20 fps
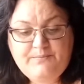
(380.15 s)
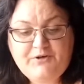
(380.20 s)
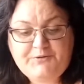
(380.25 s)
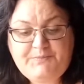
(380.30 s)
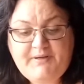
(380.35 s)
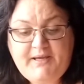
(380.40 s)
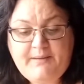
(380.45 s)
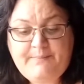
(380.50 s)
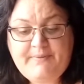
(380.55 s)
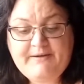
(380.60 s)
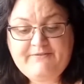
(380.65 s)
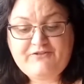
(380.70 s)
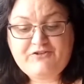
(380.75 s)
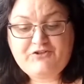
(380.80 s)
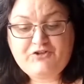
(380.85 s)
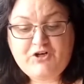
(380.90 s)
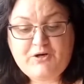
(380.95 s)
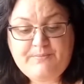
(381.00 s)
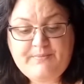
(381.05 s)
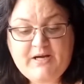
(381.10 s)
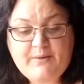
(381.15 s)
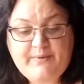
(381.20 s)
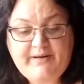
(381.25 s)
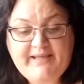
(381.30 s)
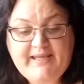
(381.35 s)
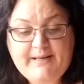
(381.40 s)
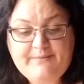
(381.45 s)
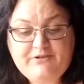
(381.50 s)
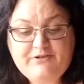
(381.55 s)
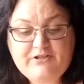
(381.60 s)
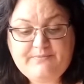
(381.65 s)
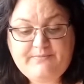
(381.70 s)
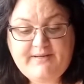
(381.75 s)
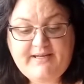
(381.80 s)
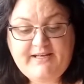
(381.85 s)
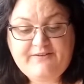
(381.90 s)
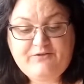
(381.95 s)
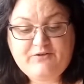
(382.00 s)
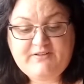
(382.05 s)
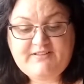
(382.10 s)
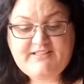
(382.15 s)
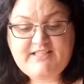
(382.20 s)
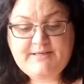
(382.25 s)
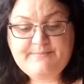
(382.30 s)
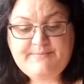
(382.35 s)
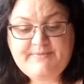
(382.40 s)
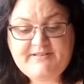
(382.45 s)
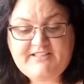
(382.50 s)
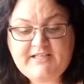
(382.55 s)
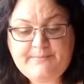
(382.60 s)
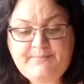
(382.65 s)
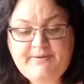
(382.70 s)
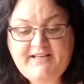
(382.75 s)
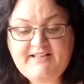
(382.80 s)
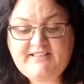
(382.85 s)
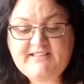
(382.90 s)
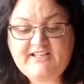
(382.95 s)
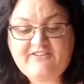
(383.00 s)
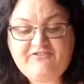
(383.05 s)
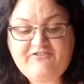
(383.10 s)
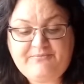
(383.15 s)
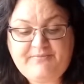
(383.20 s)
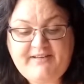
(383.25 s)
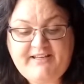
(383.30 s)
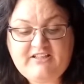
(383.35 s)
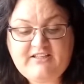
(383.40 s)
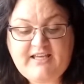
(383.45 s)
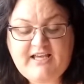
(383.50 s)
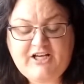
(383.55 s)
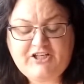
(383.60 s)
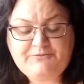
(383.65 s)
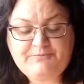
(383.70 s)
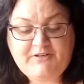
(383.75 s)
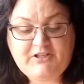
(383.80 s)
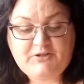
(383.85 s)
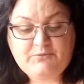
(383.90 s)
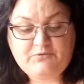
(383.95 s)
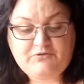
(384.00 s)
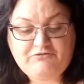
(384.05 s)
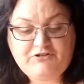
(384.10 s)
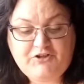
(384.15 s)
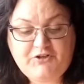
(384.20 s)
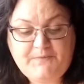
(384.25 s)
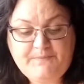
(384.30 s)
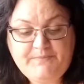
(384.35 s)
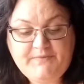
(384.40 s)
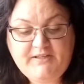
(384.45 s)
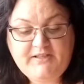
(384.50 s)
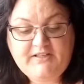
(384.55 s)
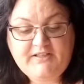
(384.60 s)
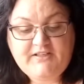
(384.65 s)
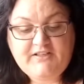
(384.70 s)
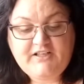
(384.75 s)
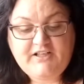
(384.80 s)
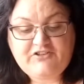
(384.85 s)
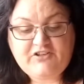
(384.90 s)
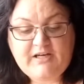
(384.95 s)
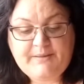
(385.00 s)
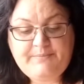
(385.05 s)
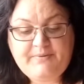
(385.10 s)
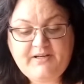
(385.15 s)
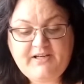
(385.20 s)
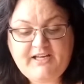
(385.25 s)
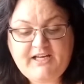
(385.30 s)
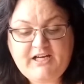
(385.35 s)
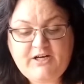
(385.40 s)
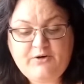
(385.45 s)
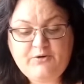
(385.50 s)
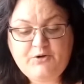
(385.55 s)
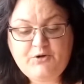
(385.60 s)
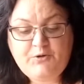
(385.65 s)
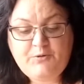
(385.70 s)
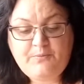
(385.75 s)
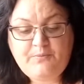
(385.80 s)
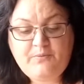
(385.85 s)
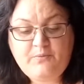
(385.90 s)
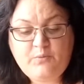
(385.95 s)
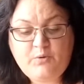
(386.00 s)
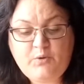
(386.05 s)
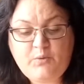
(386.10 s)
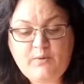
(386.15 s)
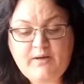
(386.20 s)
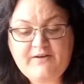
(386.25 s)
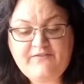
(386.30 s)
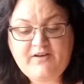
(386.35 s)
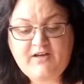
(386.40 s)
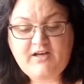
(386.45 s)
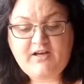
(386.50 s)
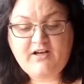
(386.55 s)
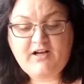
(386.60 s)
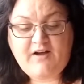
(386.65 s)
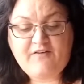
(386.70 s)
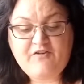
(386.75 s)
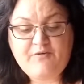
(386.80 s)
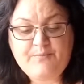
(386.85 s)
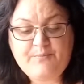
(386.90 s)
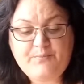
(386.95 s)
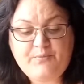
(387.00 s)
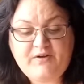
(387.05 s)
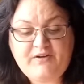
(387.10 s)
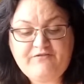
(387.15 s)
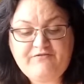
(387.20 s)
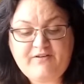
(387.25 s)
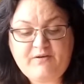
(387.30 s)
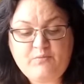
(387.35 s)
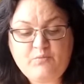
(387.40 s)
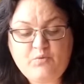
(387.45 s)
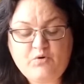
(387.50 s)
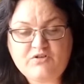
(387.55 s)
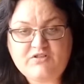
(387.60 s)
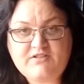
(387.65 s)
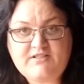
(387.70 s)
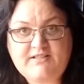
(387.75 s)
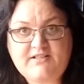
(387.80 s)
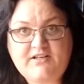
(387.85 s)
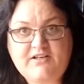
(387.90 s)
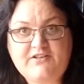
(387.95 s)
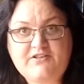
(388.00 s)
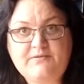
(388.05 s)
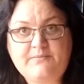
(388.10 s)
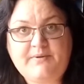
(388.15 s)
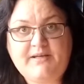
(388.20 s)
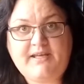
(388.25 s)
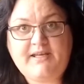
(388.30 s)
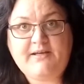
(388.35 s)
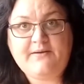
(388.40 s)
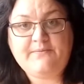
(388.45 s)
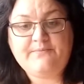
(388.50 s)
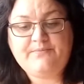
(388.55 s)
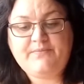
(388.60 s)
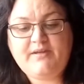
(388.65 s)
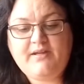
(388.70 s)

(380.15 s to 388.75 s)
Possibly a bit of a doormat when it came to men, if all the tidbits that I picked up from his housemates were true. The type of girl who whoever her current boyfriend wanted her to be.